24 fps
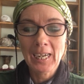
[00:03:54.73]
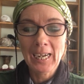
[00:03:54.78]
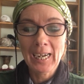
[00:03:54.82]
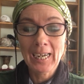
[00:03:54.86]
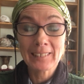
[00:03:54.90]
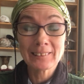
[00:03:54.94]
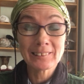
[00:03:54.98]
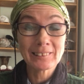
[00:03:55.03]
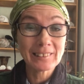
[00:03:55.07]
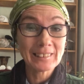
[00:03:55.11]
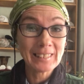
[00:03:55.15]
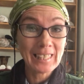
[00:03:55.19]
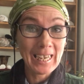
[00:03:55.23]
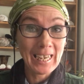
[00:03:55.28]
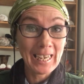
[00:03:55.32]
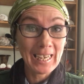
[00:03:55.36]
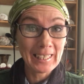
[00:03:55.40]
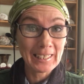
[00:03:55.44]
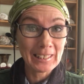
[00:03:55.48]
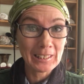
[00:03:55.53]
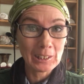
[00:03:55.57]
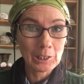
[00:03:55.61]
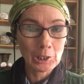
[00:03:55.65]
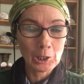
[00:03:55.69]
and an
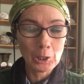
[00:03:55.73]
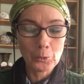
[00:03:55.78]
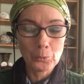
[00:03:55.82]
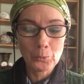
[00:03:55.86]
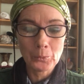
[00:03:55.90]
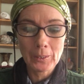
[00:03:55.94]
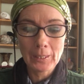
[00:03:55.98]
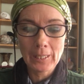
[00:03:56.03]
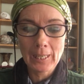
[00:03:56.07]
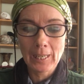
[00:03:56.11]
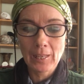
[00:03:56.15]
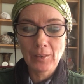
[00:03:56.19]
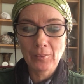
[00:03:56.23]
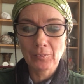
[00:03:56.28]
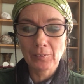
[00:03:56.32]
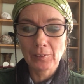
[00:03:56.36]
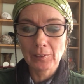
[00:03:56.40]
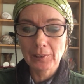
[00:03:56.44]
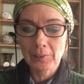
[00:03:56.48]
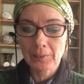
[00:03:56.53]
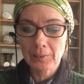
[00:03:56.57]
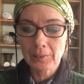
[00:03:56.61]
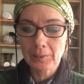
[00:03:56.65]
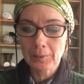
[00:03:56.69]
Anglo
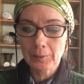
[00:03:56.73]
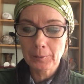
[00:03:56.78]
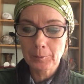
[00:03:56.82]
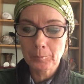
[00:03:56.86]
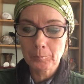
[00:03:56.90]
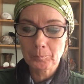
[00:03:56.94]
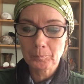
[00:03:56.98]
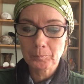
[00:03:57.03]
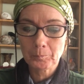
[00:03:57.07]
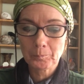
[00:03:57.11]
Catholic.